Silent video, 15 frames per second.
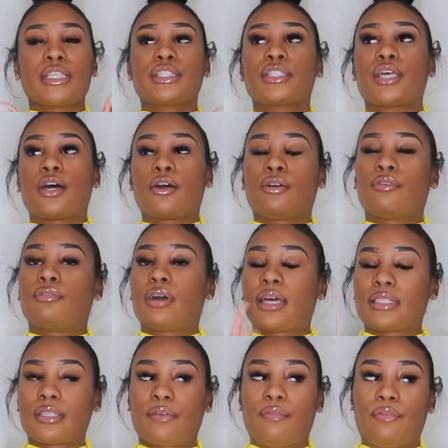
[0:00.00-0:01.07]
So I
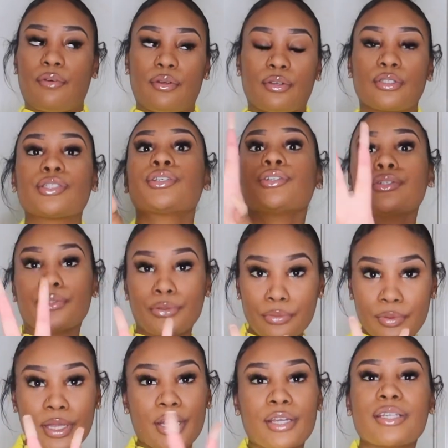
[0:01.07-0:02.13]
said 2
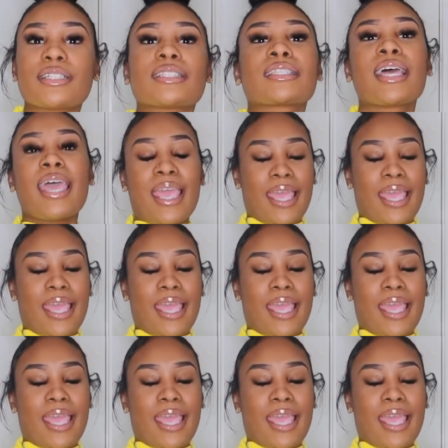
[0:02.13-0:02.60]
winners.